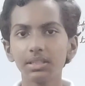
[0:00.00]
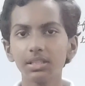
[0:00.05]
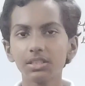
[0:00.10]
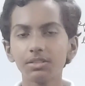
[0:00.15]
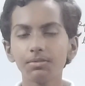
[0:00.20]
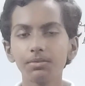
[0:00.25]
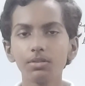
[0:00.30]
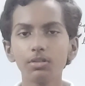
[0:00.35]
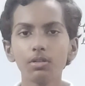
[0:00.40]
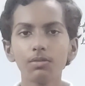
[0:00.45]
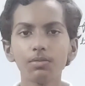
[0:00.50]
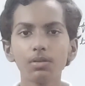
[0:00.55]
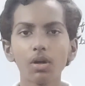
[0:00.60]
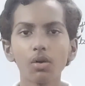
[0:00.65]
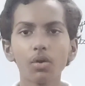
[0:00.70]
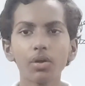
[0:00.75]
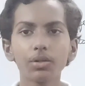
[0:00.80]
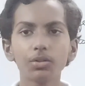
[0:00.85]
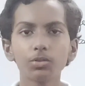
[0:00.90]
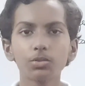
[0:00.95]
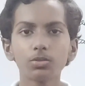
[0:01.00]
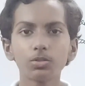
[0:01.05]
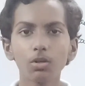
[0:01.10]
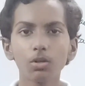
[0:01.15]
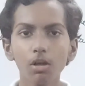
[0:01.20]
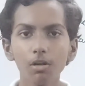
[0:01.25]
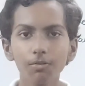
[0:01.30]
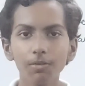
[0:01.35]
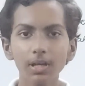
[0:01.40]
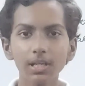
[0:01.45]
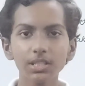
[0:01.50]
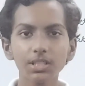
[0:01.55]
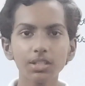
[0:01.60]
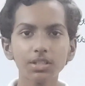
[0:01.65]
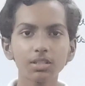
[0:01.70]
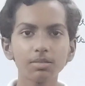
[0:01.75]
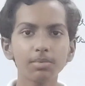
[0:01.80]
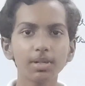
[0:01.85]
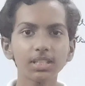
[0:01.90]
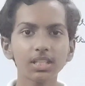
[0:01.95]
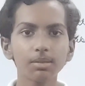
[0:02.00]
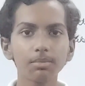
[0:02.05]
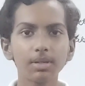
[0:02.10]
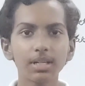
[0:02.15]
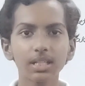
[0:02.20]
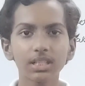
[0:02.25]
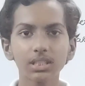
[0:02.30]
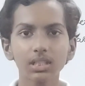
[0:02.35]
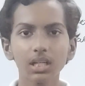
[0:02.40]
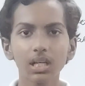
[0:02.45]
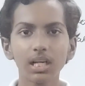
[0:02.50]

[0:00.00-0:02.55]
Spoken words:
In this video we are going to solve ICSE Mathematics